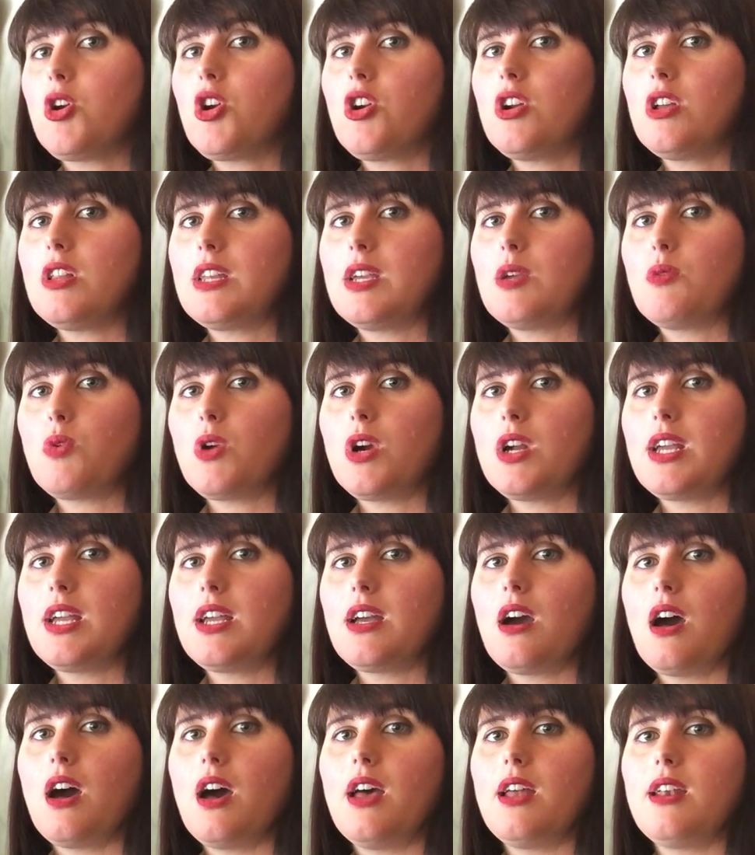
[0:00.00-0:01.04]
currently
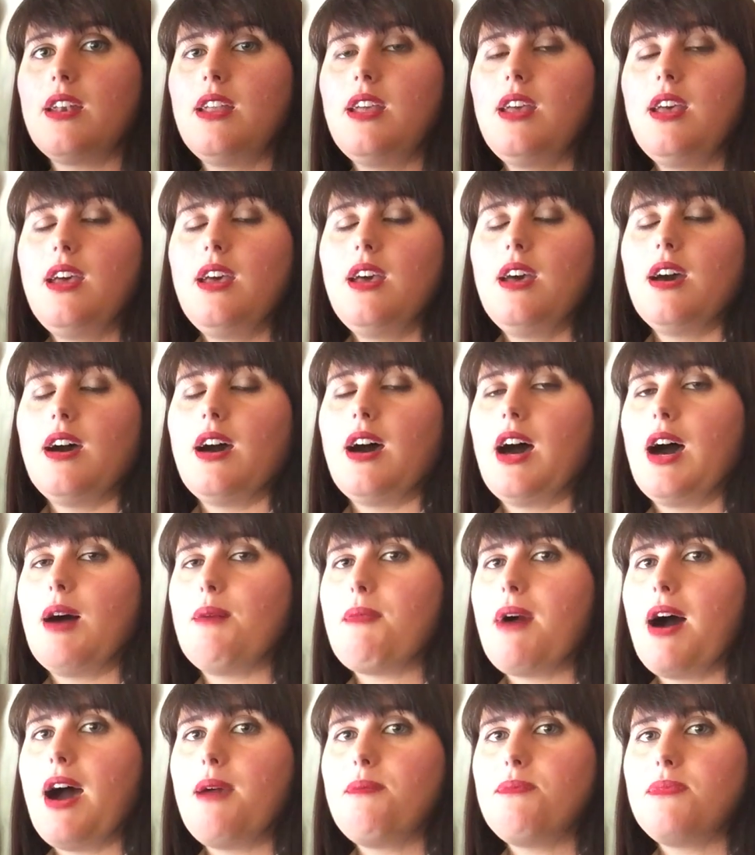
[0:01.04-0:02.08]
working on,
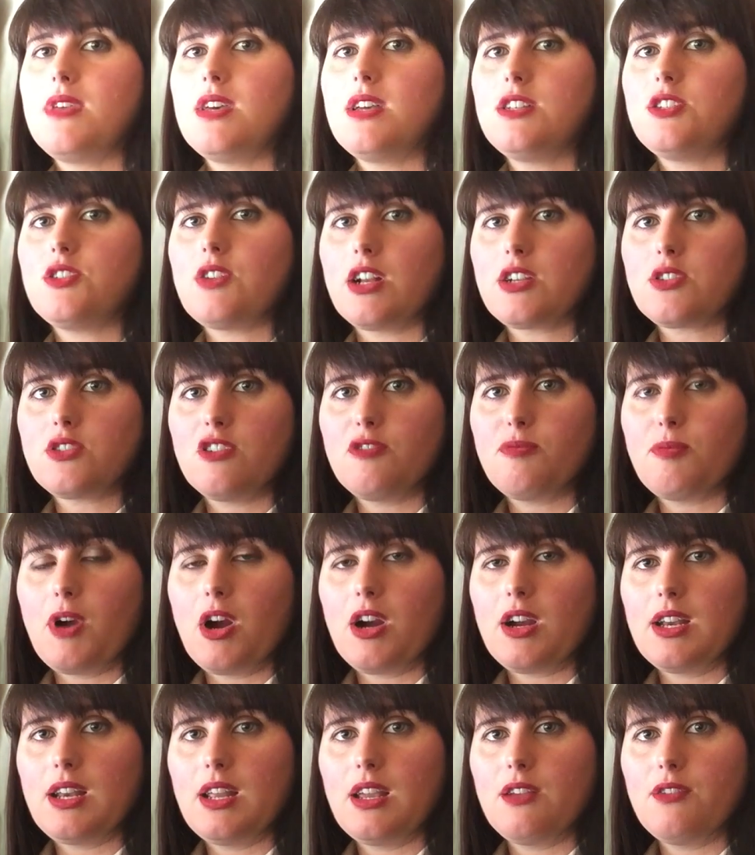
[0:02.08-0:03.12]
I'm the director of
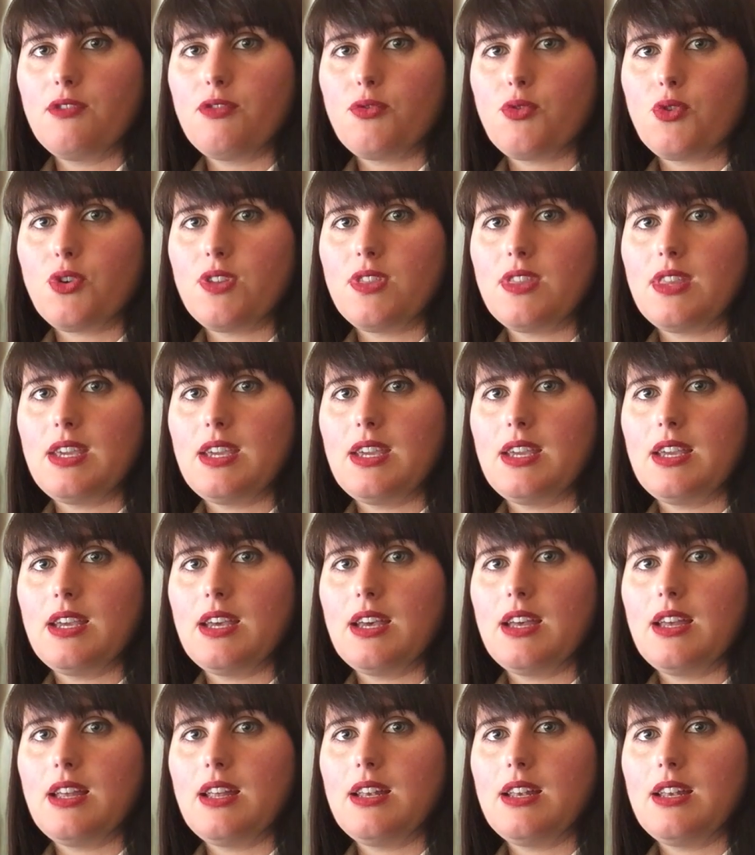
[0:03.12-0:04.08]
marketing for the